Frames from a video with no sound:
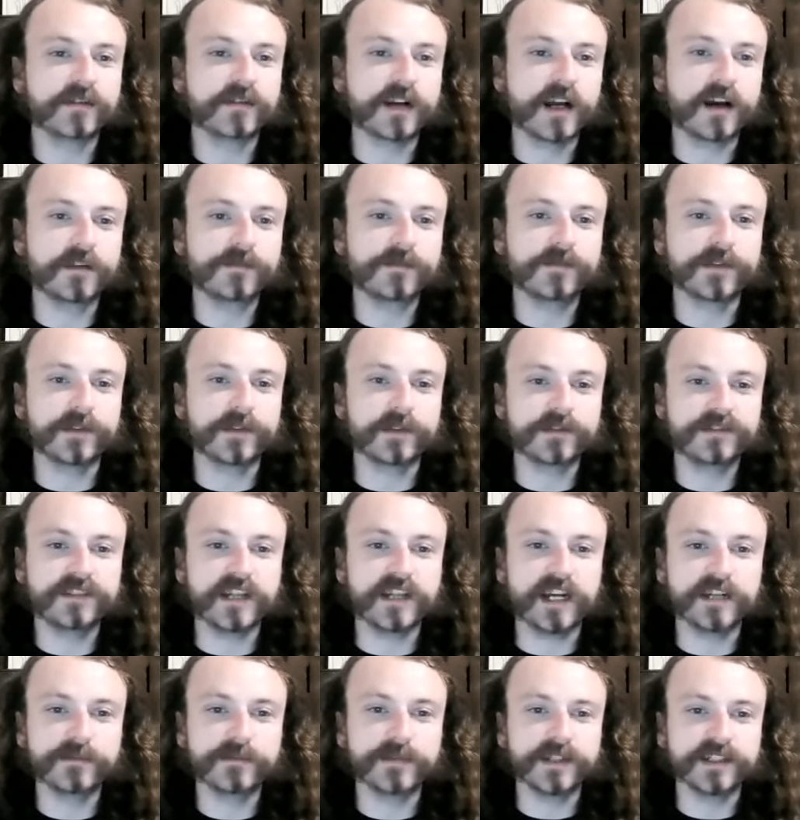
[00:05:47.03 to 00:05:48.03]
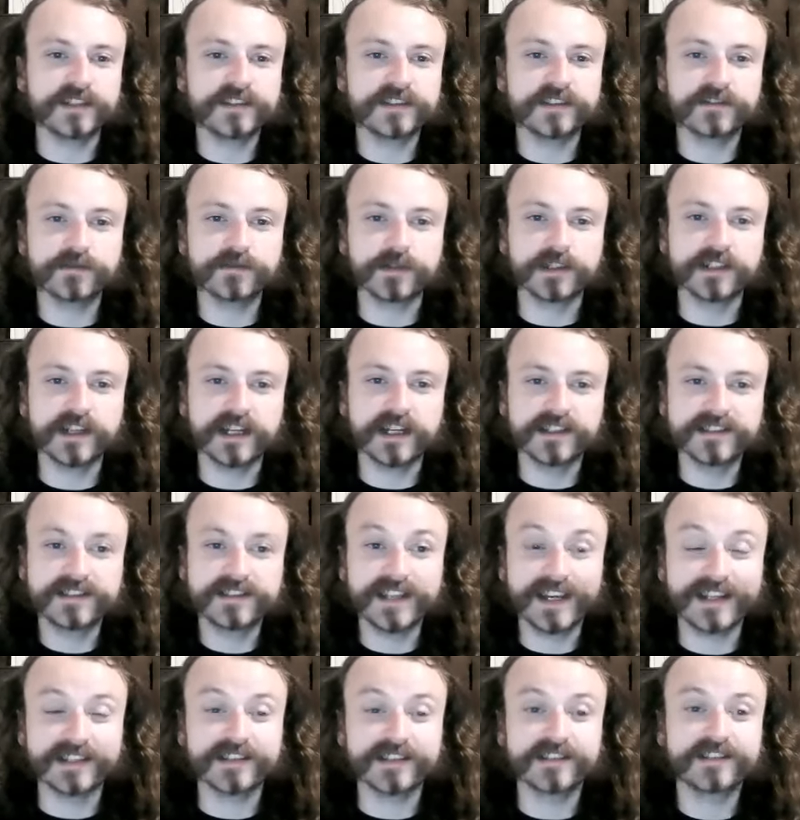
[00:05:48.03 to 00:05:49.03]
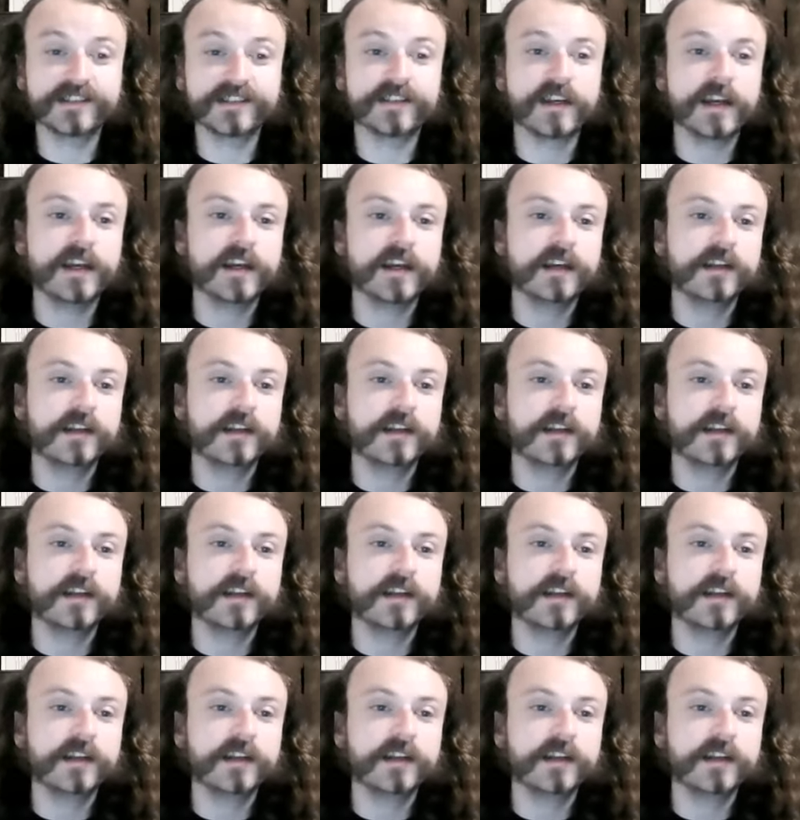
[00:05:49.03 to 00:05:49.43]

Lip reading: ground for those 9 minutes and 29 seconds.